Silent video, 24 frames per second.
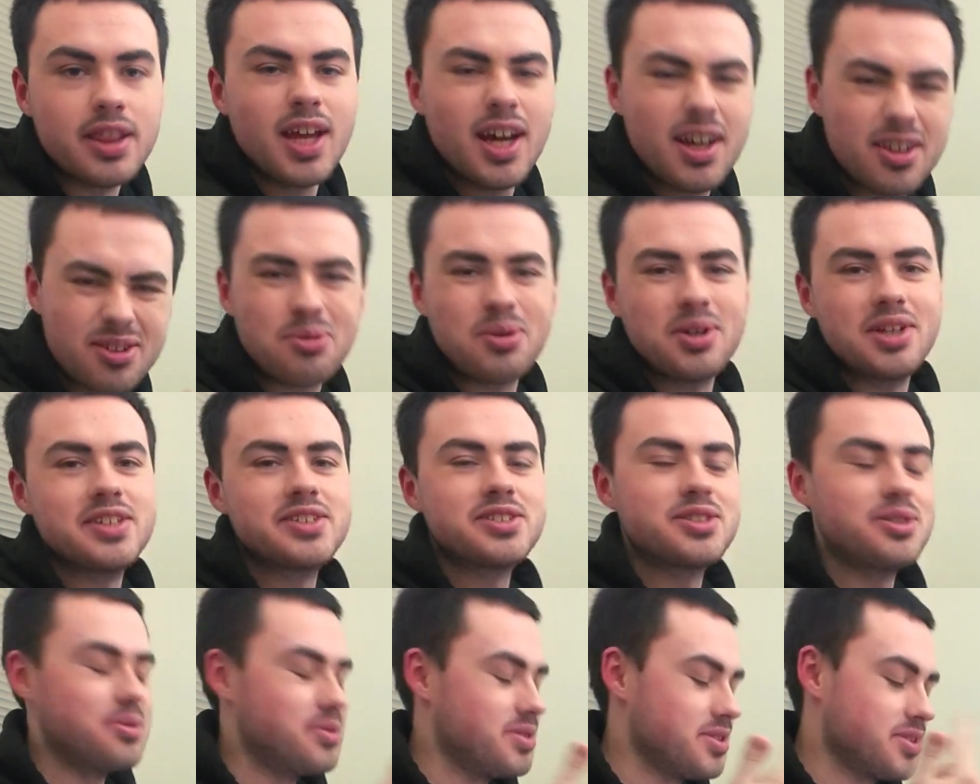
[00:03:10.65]
That's what
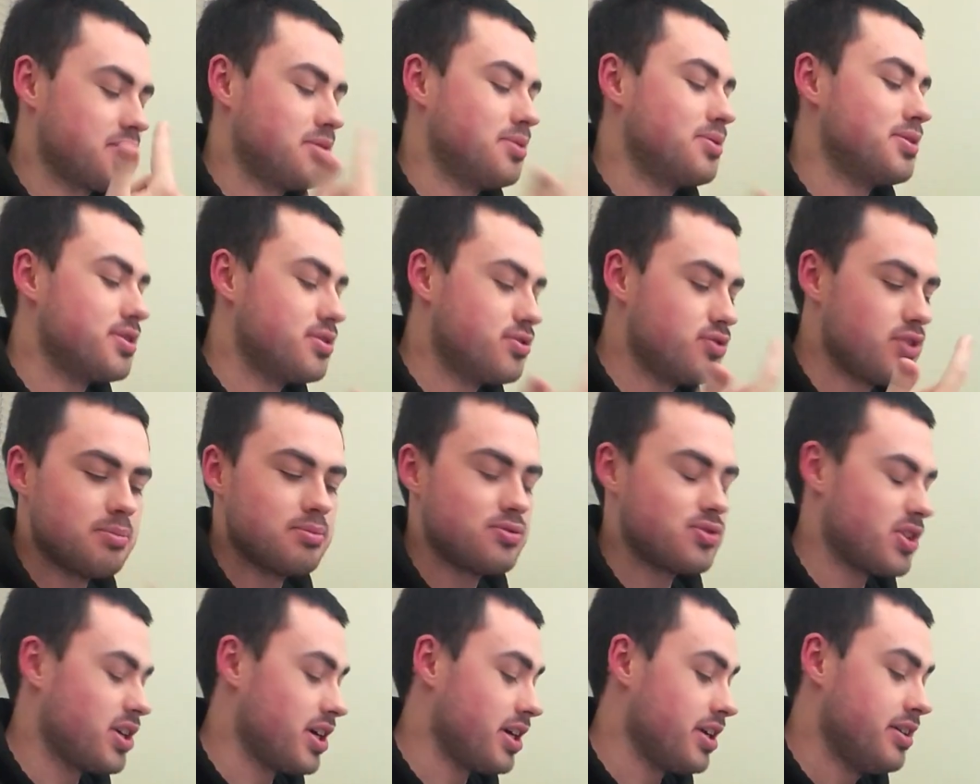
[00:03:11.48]
it's called a
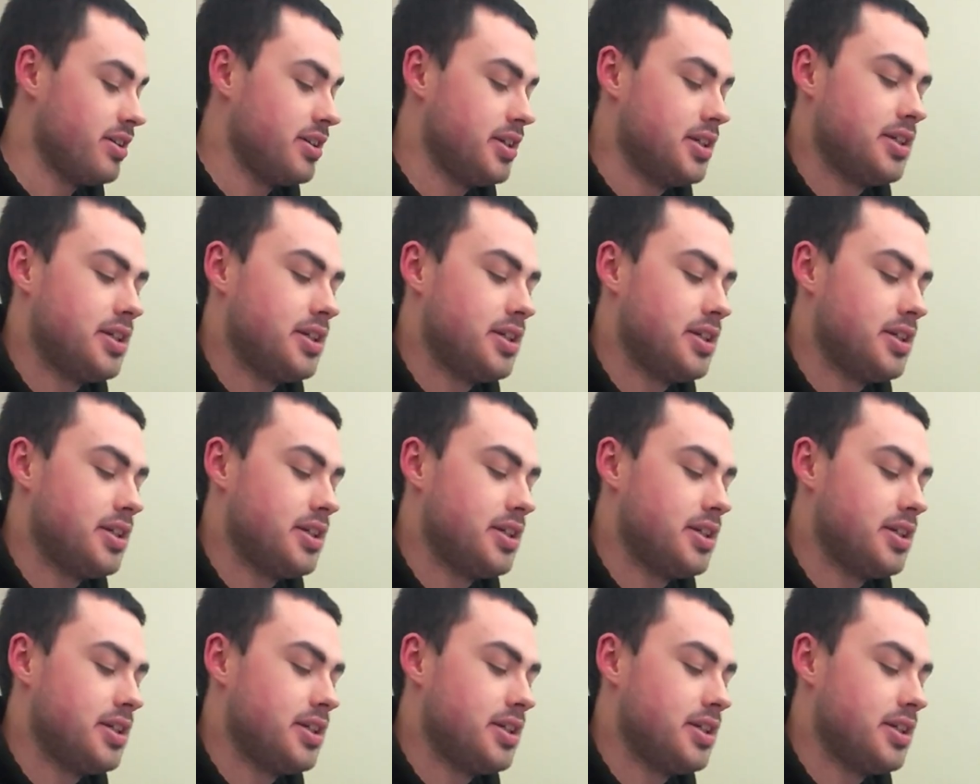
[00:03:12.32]
drip tray.